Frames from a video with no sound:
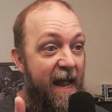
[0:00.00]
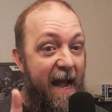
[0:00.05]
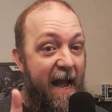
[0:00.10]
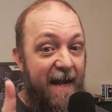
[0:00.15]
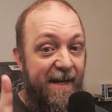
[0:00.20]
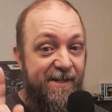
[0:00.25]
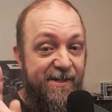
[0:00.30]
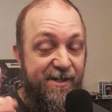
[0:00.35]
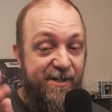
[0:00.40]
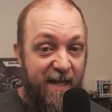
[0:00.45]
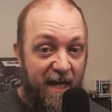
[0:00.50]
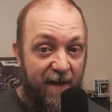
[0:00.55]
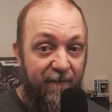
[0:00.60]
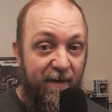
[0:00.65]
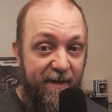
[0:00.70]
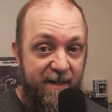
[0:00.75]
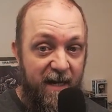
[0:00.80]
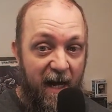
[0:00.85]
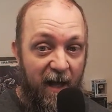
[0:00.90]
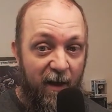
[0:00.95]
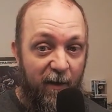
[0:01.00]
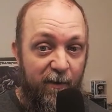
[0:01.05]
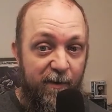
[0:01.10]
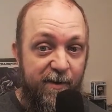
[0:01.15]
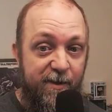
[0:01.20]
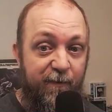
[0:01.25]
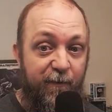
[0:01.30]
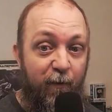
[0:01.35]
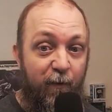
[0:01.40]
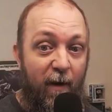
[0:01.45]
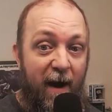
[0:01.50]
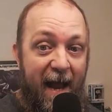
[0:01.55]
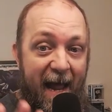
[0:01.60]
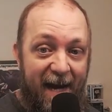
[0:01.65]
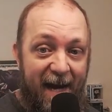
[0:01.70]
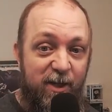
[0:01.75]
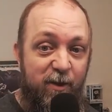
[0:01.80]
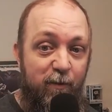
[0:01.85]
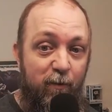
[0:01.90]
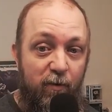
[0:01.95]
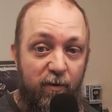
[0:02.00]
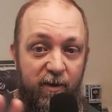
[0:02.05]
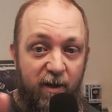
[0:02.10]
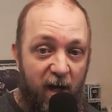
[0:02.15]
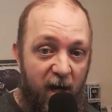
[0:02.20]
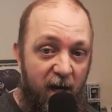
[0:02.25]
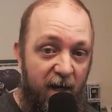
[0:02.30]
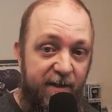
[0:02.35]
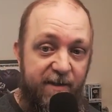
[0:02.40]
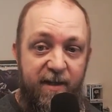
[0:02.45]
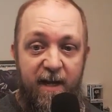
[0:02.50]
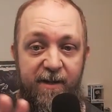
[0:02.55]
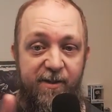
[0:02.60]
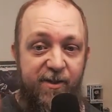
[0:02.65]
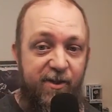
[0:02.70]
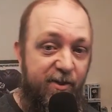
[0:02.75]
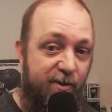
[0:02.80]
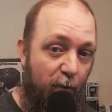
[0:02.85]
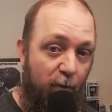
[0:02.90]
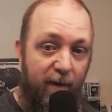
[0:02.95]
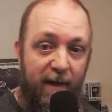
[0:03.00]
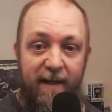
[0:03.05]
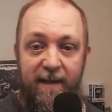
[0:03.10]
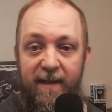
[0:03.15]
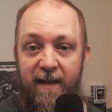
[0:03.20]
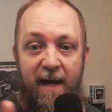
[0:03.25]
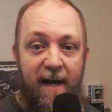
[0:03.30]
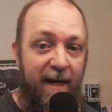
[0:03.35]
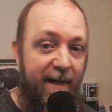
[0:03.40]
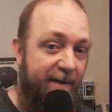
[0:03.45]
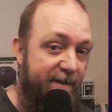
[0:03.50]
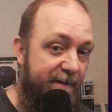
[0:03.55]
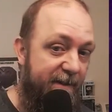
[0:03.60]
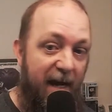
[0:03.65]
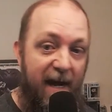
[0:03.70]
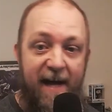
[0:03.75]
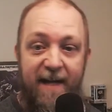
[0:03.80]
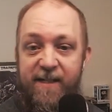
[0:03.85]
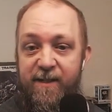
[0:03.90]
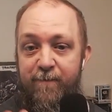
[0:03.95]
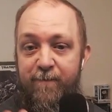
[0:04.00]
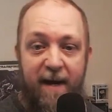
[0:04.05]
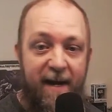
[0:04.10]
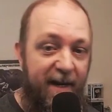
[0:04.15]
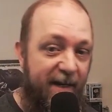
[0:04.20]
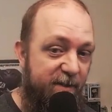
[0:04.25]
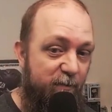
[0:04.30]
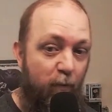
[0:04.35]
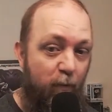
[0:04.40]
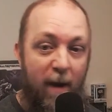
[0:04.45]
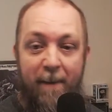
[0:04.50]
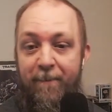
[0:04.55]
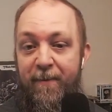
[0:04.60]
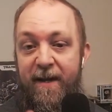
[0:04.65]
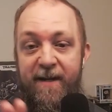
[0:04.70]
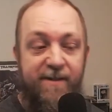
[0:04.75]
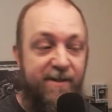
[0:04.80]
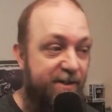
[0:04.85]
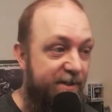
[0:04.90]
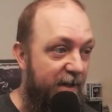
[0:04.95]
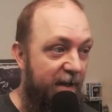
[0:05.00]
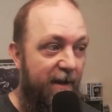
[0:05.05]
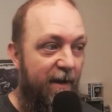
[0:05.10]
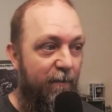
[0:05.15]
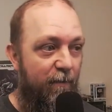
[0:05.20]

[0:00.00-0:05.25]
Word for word: and $7 for actual content, storyline, cosmetics, weapons,